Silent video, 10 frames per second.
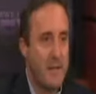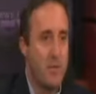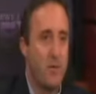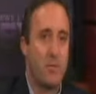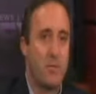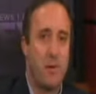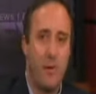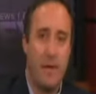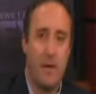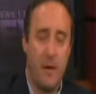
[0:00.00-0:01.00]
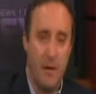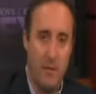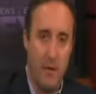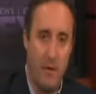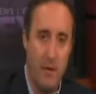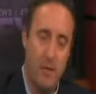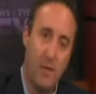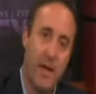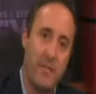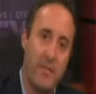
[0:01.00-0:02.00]
school, it's really a, a, a
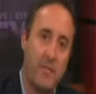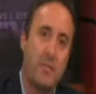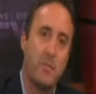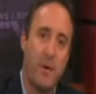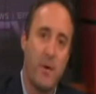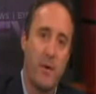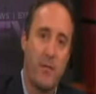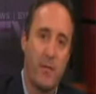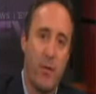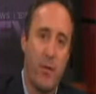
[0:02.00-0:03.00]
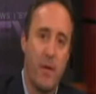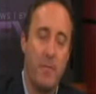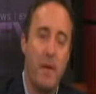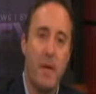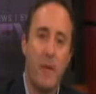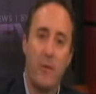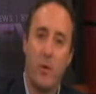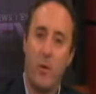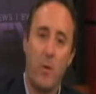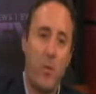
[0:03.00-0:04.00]
transition period for them.
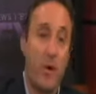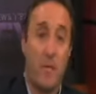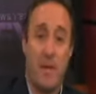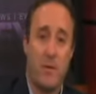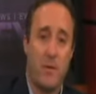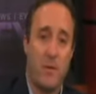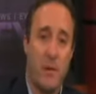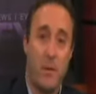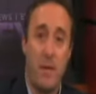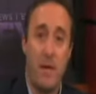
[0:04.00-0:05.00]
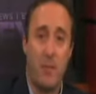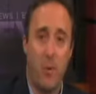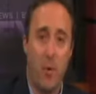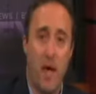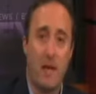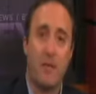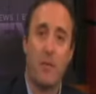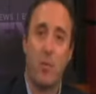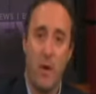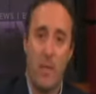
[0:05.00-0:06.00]
So you want to make sure that you're being
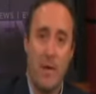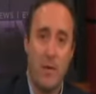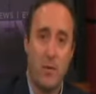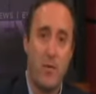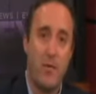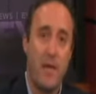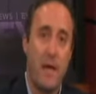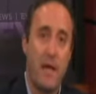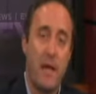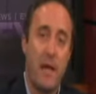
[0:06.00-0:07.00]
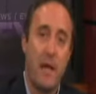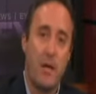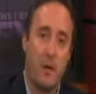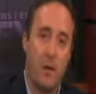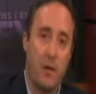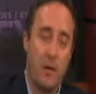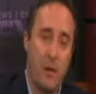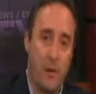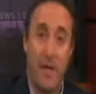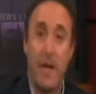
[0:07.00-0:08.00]
proactive. You want to make sure that you're,
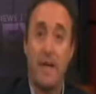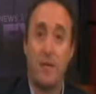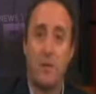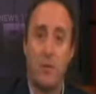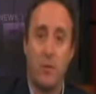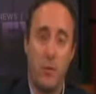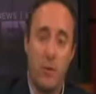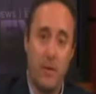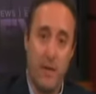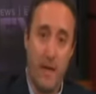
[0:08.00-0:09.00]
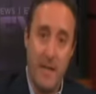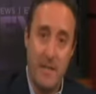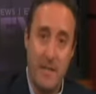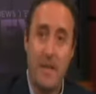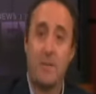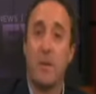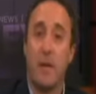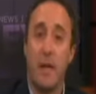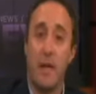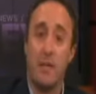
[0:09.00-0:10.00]
you're getting to the guidance
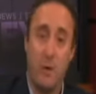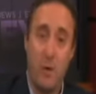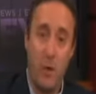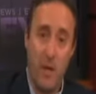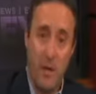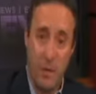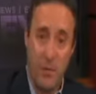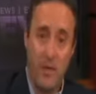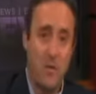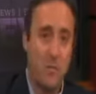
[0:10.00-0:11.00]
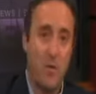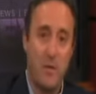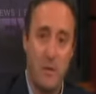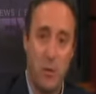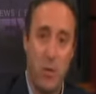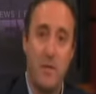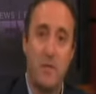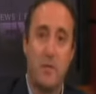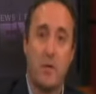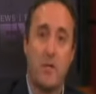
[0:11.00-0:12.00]
counselor, you're getting to the principal, the school
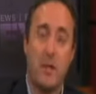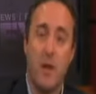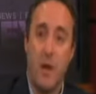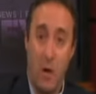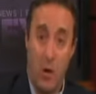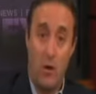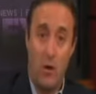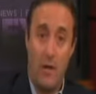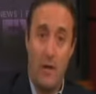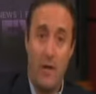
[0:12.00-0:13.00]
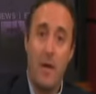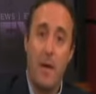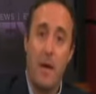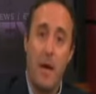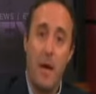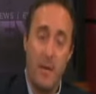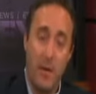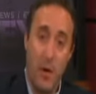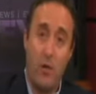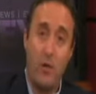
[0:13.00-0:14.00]
administration early
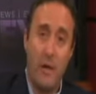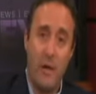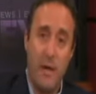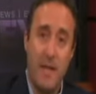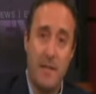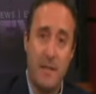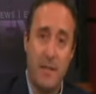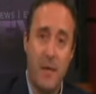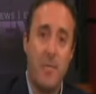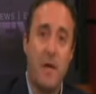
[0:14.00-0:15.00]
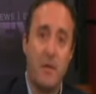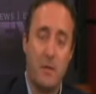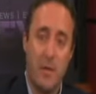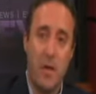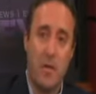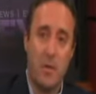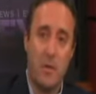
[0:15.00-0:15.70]
uh, the earlier you get to them and you tell them